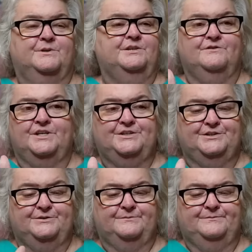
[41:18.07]
Whatever I
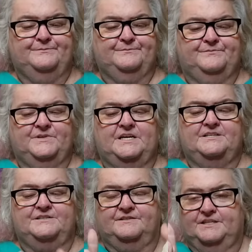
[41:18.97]
do,
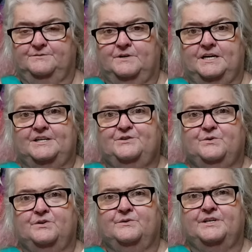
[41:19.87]
that's that's what I got to
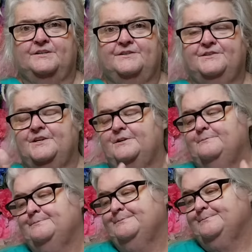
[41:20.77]
work with. So.